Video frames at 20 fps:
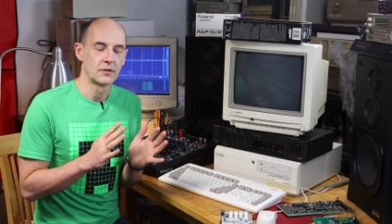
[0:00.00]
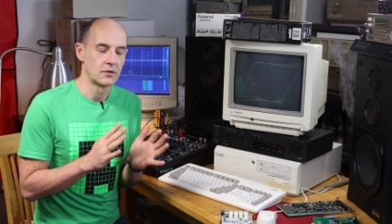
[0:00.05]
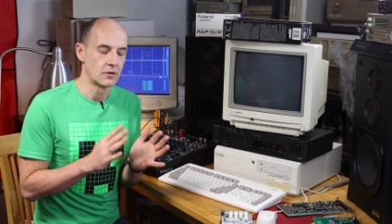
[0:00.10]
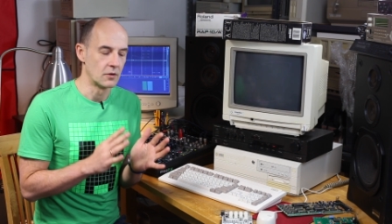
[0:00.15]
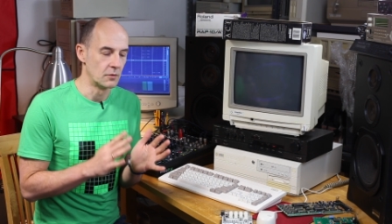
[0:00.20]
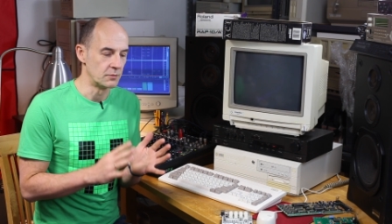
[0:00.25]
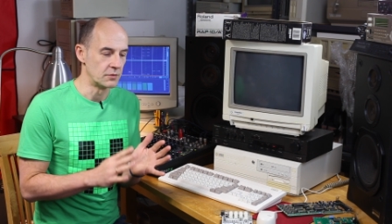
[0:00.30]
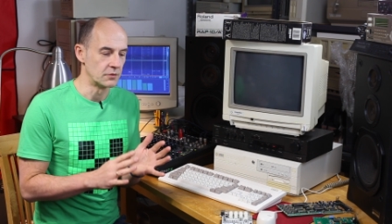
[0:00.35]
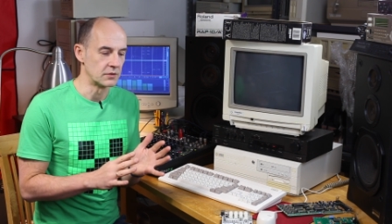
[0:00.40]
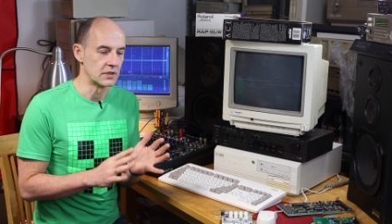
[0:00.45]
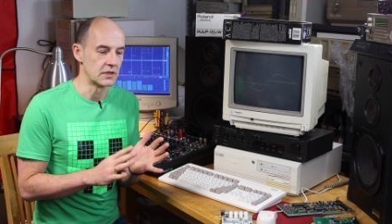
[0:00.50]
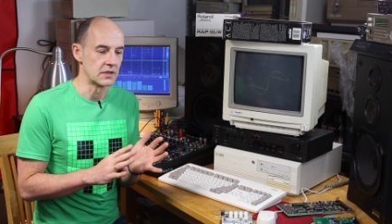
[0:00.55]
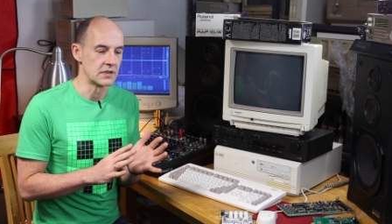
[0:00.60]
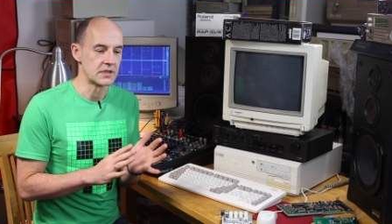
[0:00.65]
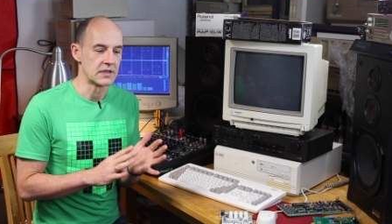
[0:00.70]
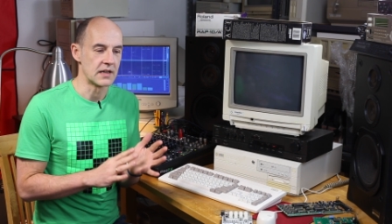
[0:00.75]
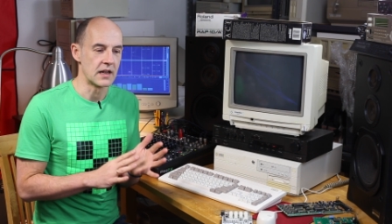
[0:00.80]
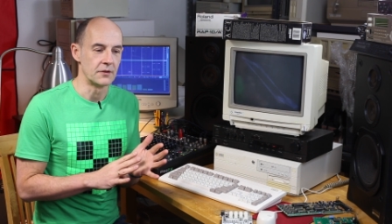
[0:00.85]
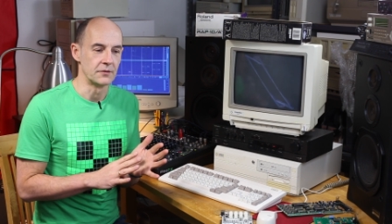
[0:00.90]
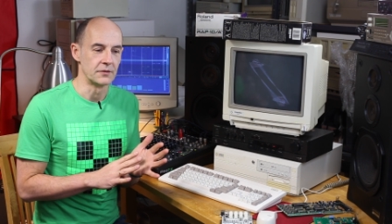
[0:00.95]
computer
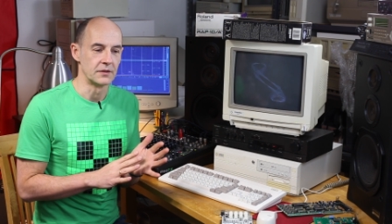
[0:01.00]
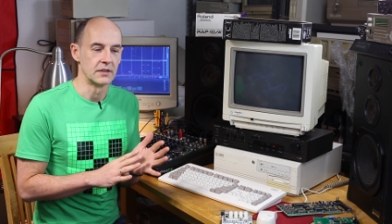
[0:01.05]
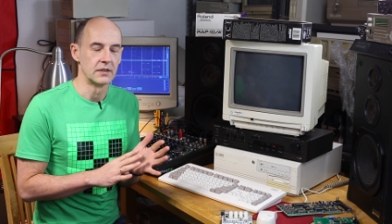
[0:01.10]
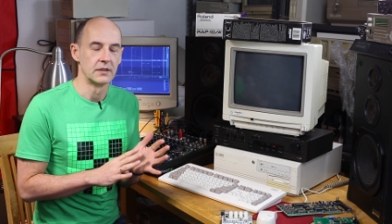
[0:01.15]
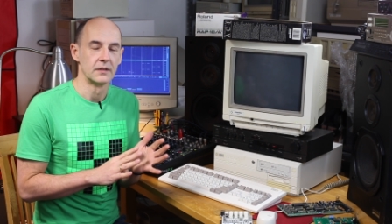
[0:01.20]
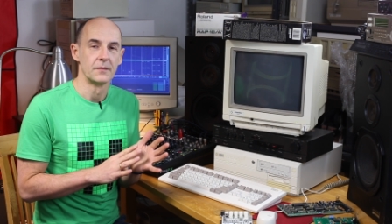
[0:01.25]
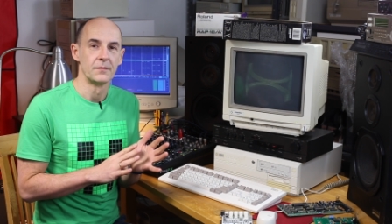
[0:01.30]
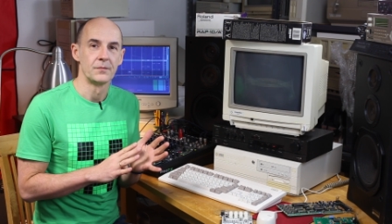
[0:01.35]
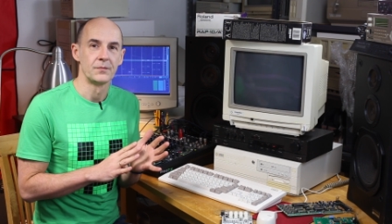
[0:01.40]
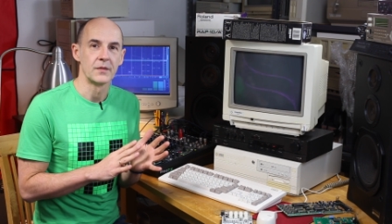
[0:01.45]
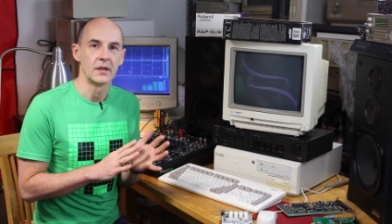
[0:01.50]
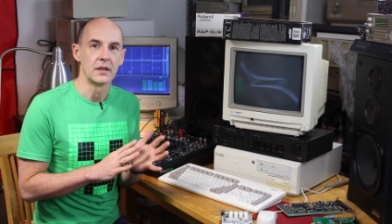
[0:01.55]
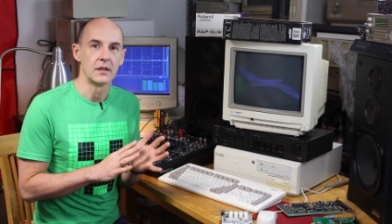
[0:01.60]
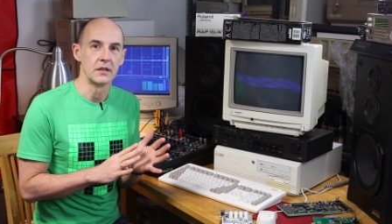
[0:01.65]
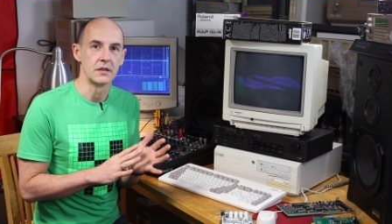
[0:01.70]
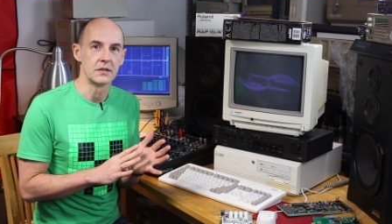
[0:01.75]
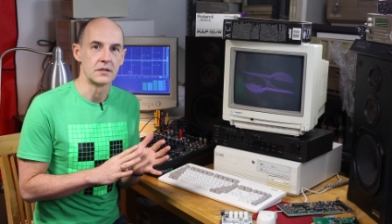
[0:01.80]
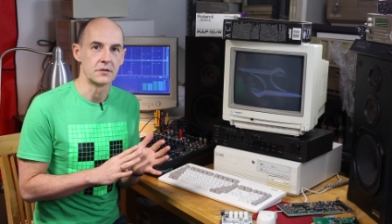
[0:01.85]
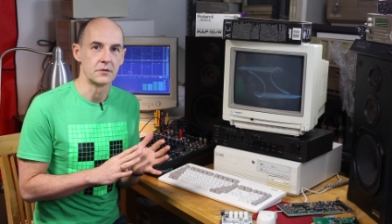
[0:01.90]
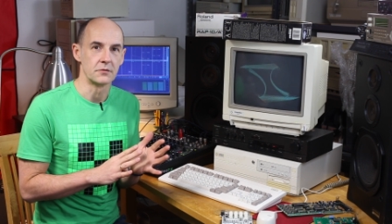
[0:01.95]
sound
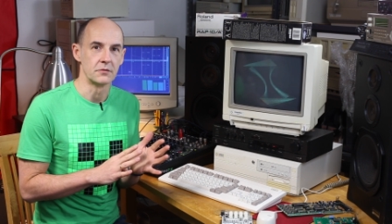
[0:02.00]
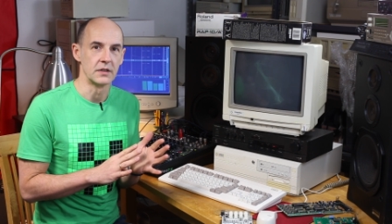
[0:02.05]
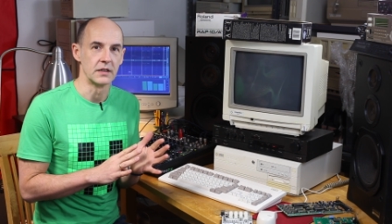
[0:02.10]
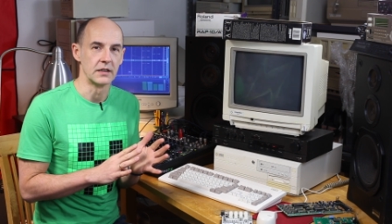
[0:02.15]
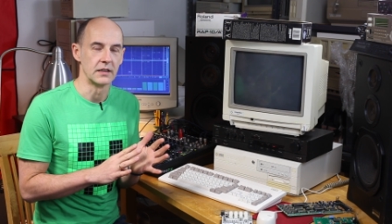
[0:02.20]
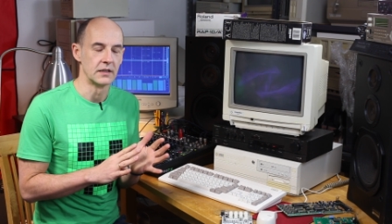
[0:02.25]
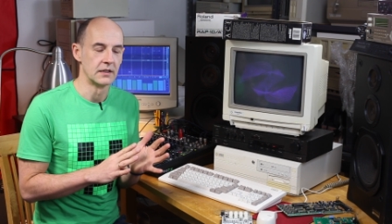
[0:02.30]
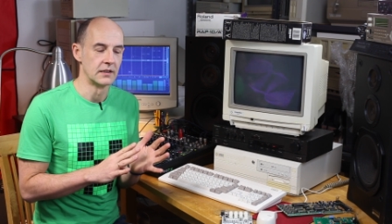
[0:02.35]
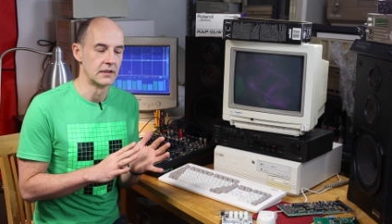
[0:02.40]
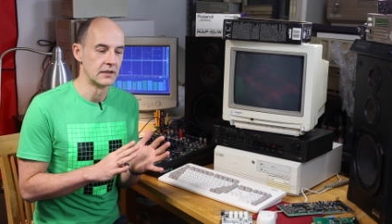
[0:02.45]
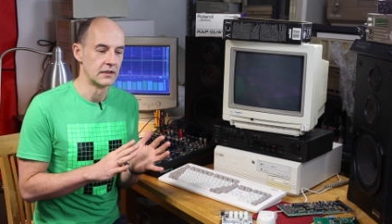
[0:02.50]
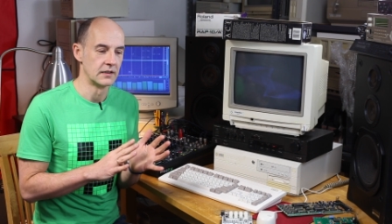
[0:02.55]
history